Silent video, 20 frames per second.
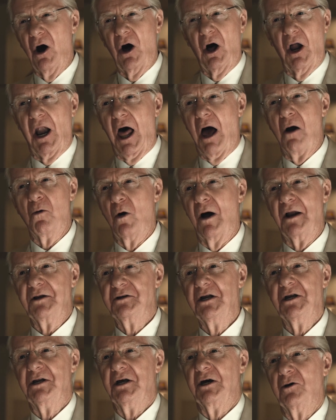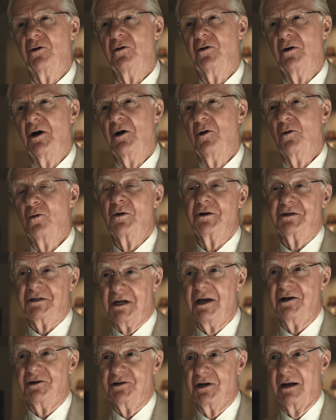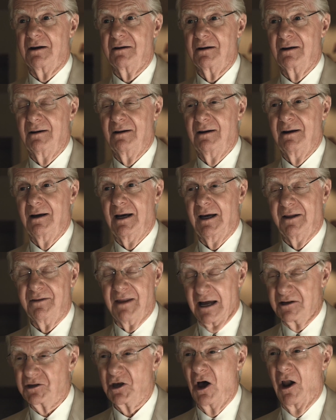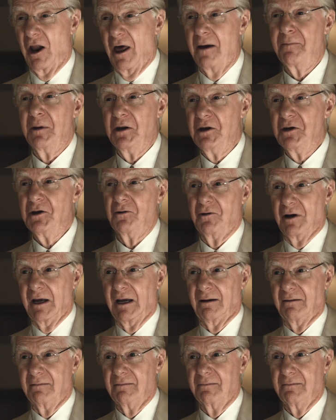all I wanted to do was teaching, and that's all I've been doing.